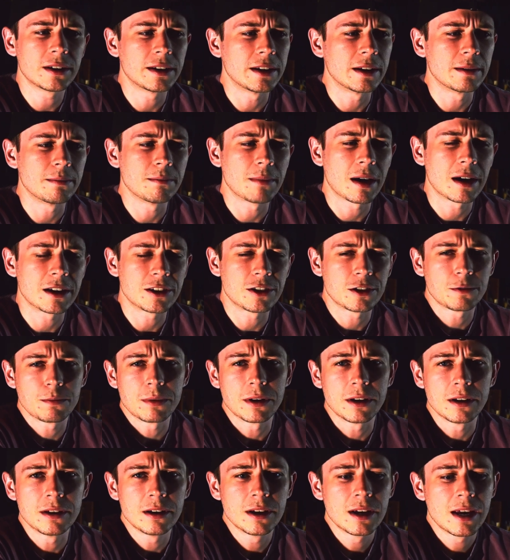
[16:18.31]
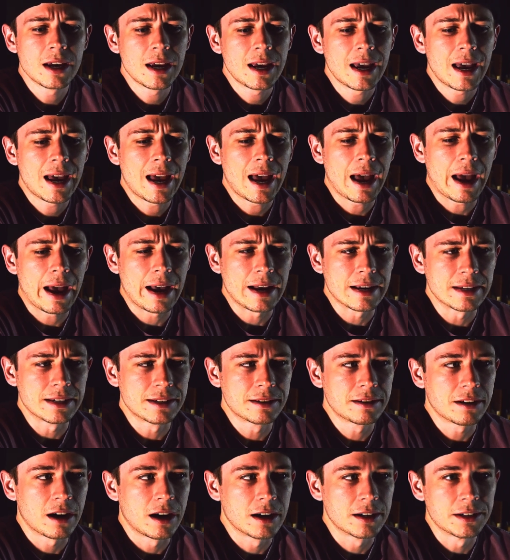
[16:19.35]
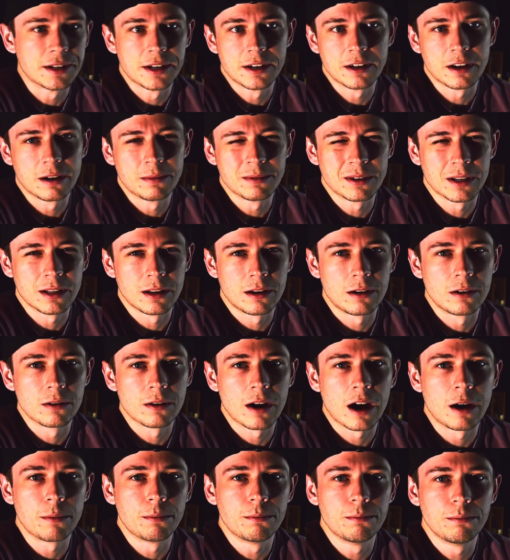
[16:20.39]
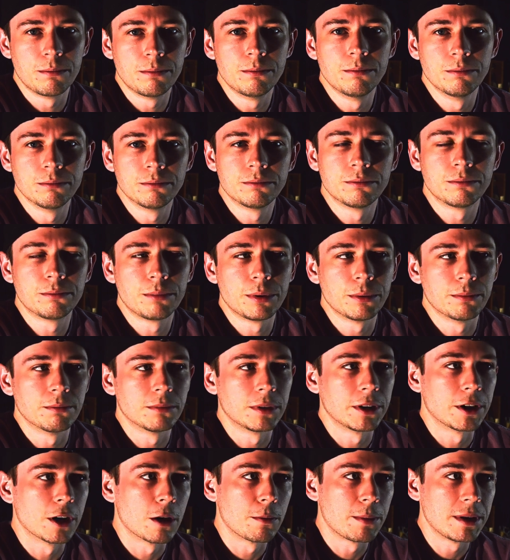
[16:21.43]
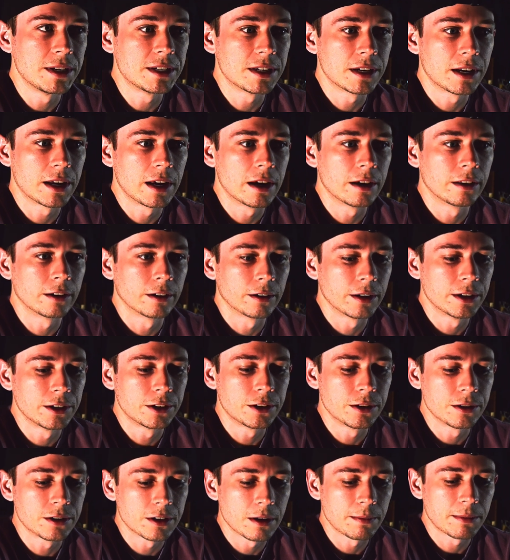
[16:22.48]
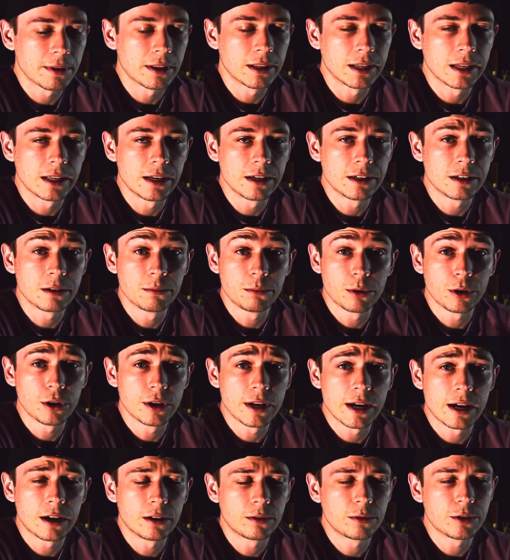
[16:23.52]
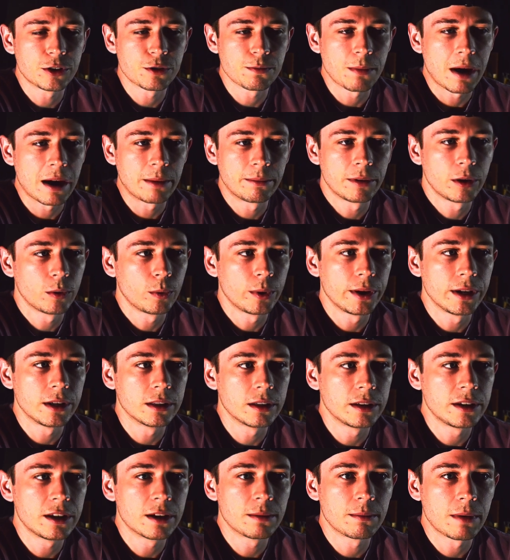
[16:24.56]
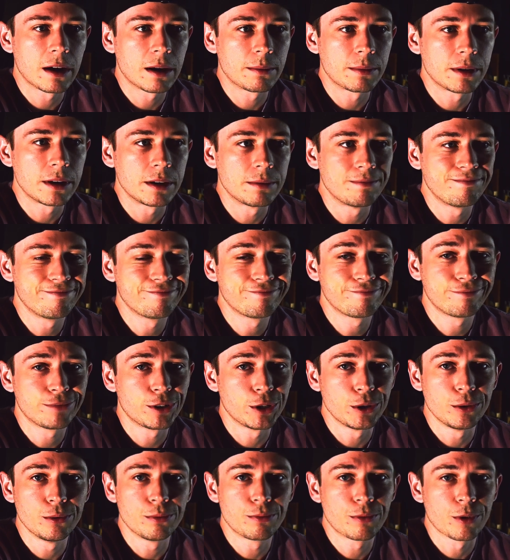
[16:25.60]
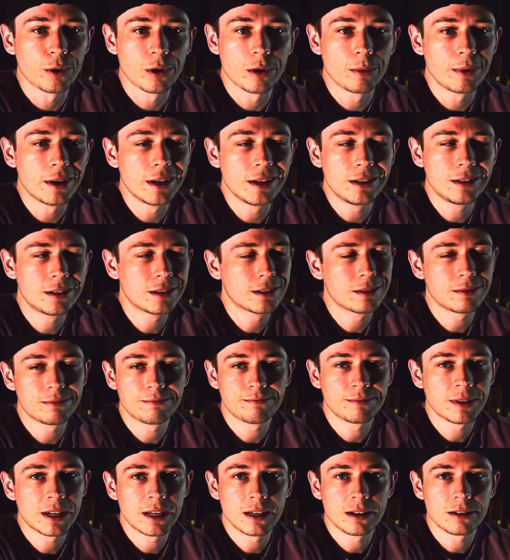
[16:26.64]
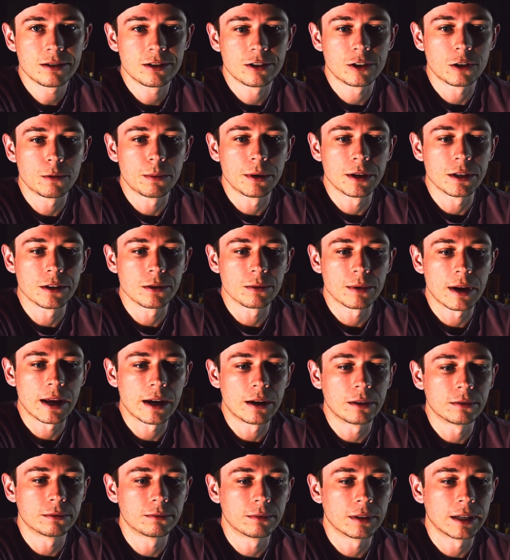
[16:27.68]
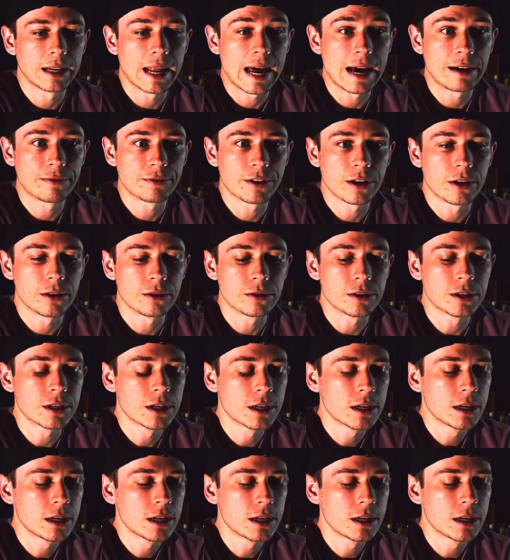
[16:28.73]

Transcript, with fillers: It might just be as content comes along, I'll you know piece it together into something like this and put it out, which might be weekly, it might be two, three weeks. Just depends on how life goes.